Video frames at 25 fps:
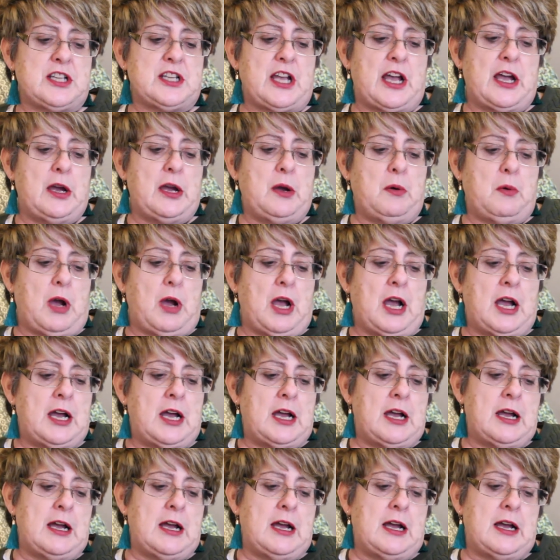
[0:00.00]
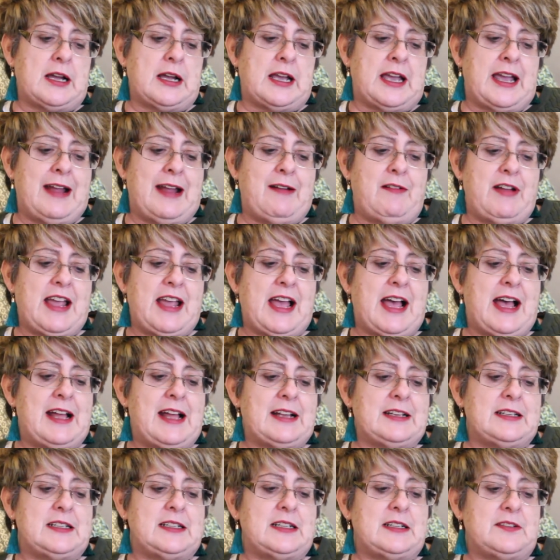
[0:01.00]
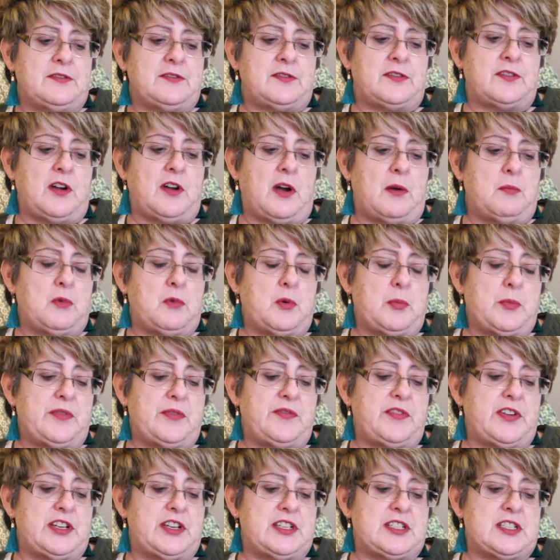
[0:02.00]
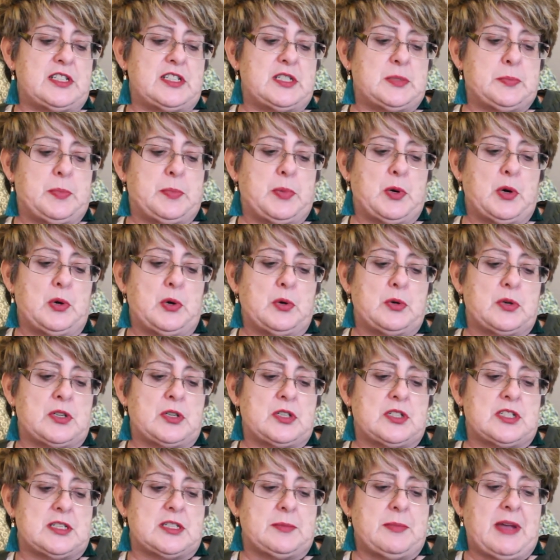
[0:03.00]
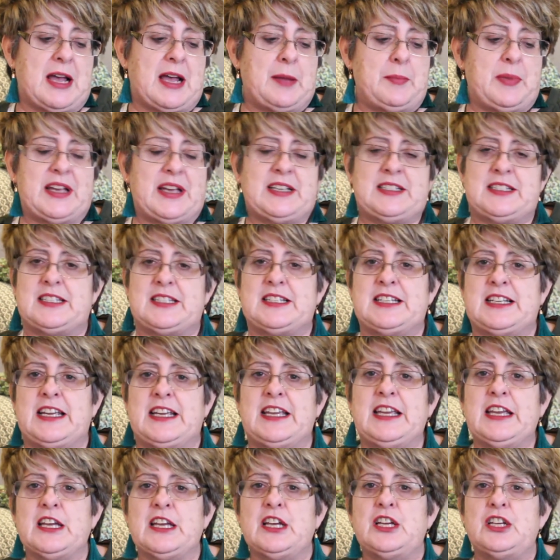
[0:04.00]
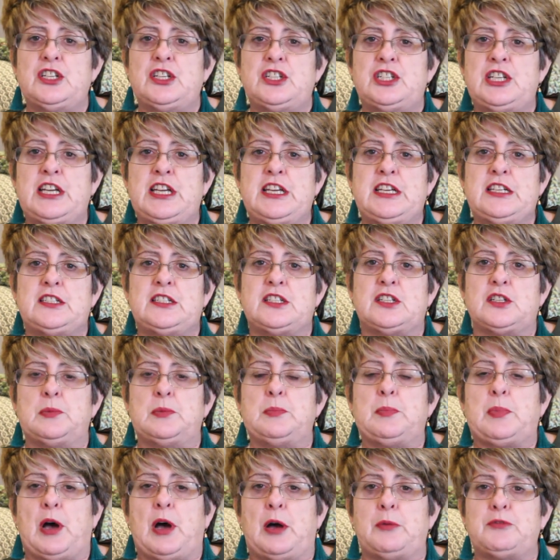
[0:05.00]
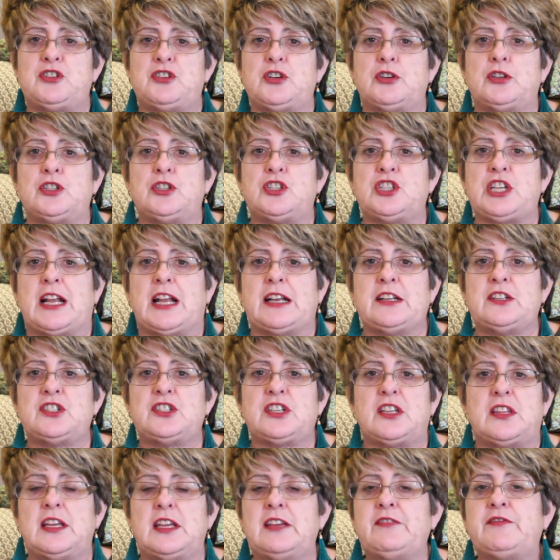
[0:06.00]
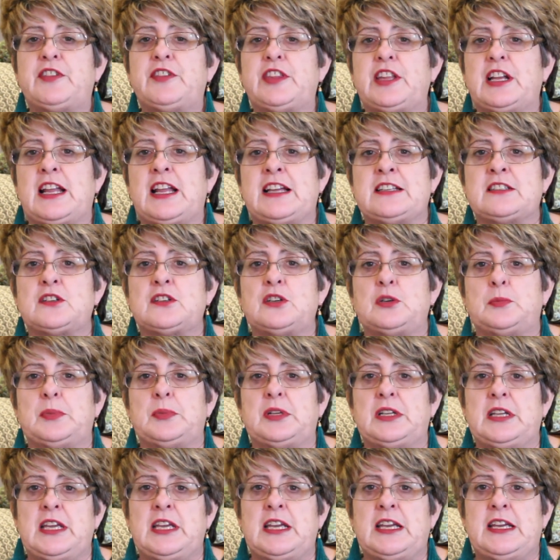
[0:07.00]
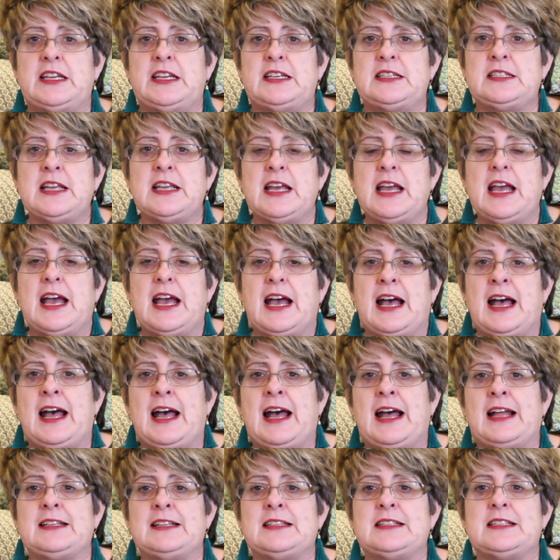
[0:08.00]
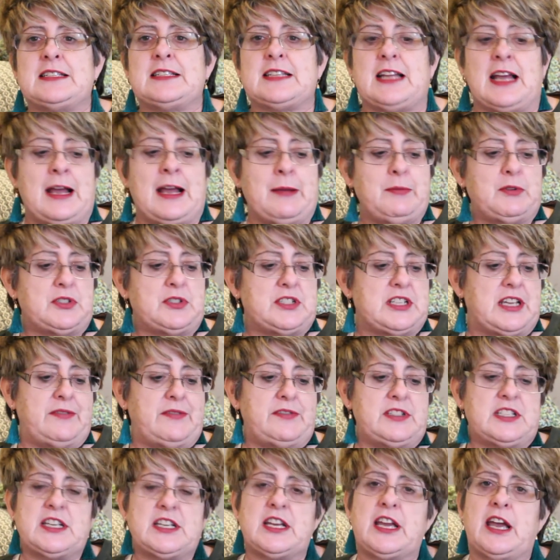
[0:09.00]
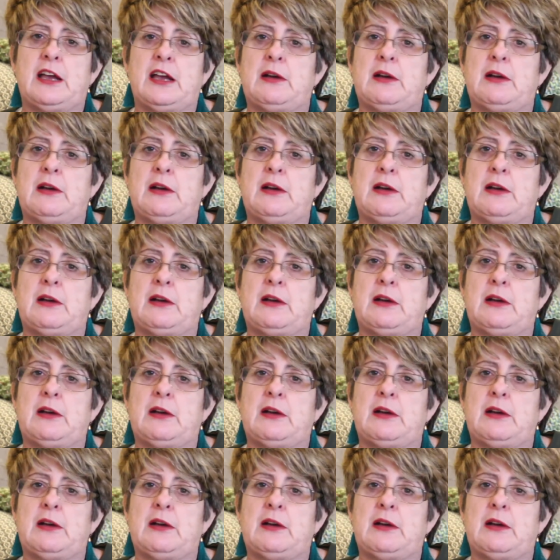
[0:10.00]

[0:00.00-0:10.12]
uh, Kerry Ann from Woman versus Books, my bestie, she's done Pop Sugar Challenge I think for the last couple of years and I'm going to give it a go.